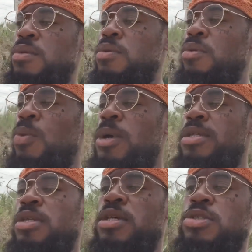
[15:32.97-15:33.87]
No
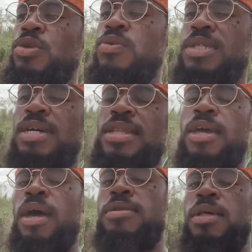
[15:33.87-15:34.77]
wonder these dudes got their
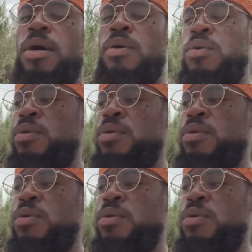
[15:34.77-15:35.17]
head down.